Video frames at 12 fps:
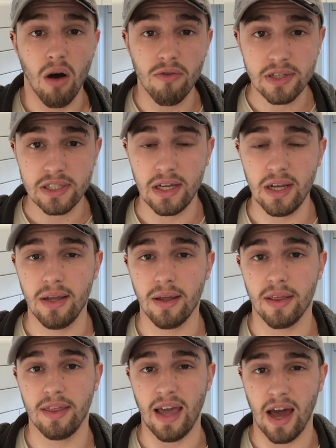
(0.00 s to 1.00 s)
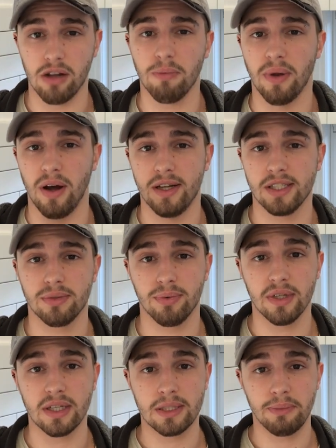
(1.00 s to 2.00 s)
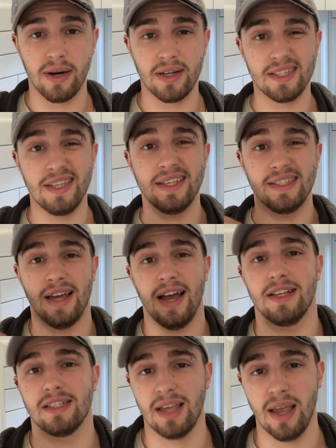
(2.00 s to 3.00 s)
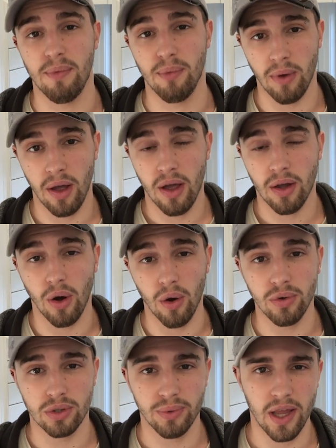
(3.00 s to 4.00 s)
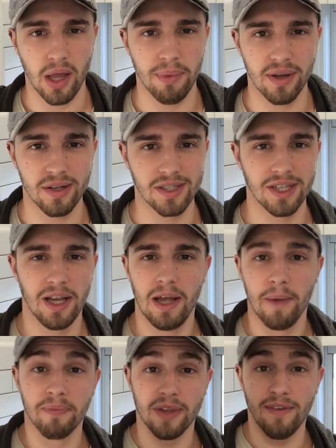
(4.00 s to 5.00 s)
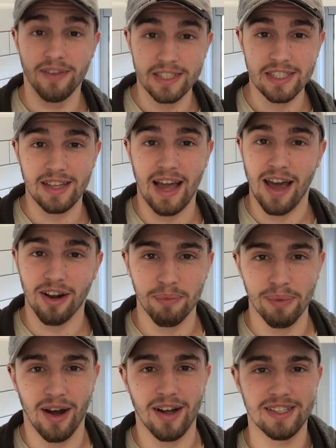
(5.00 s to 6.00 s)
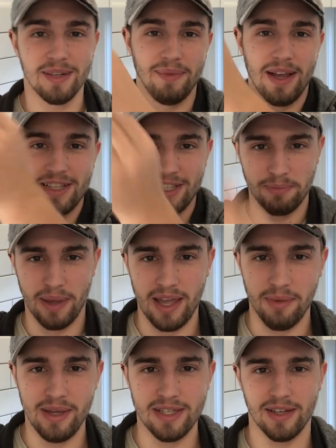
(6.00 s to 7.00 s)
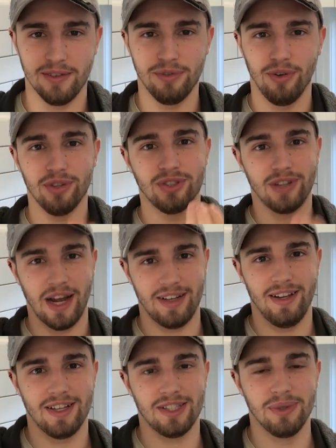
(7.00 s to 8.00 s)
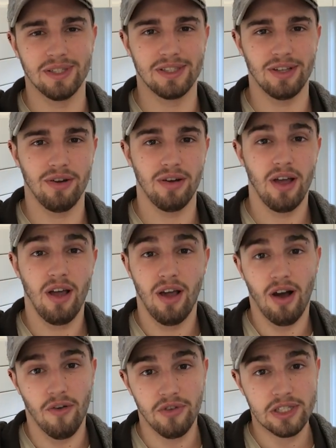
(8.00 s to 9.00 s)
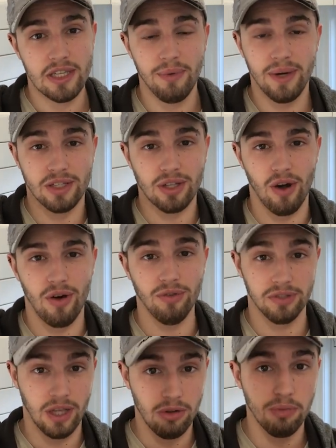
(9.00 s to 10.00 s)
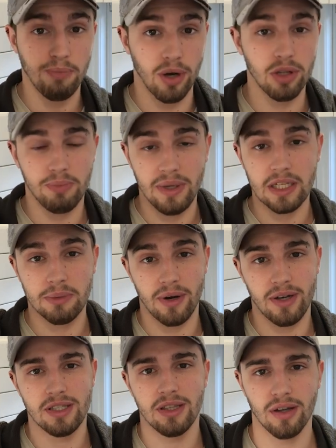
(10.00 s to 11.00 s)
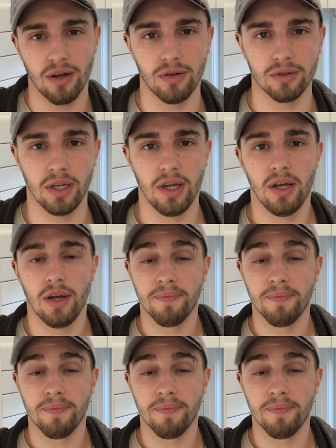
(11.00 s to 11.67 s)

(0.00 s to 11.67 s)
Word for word: obviously the adult plants will experience the exact same cold weather because if this is the adult plant, it makes its babies and it falls right next to it. So obviously when it's cold, they will both be experiencing the cold.